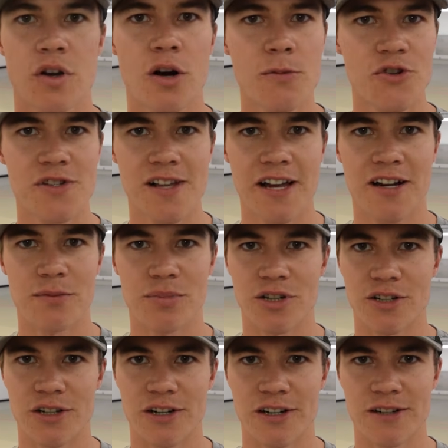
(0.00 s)
Almost like a
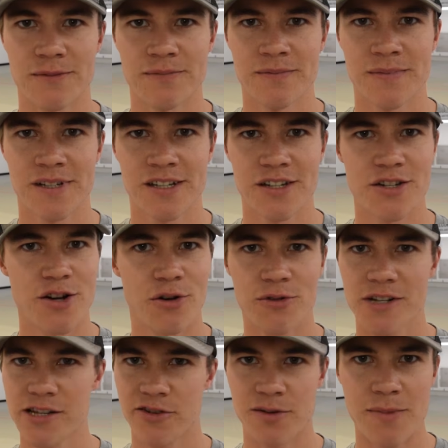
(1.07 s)
blur. You don't
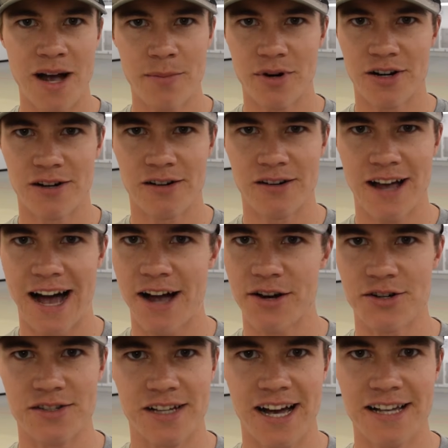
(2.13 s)
really remember how
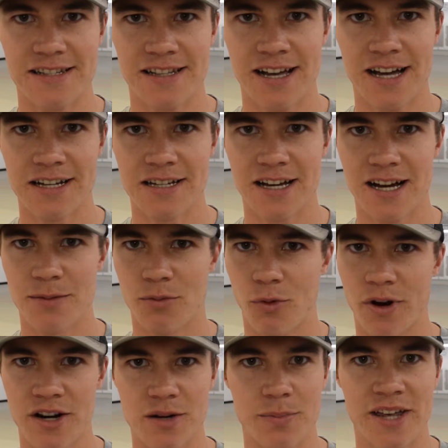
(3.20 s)
your sights lined up,
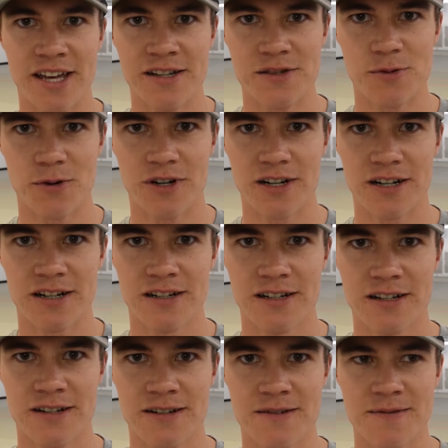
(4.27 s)
where your pins were.
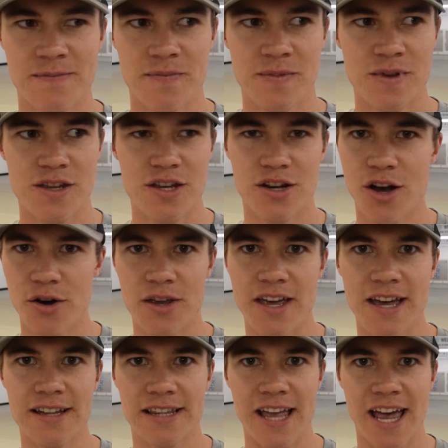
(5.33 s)
You know you
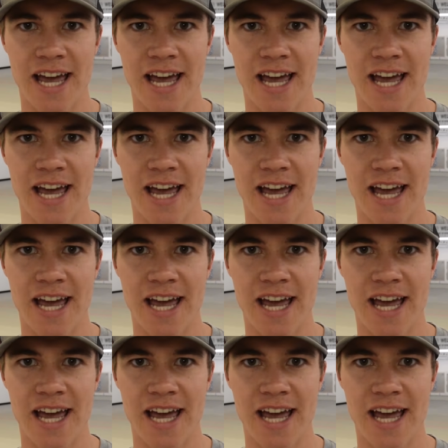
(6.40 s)
hit the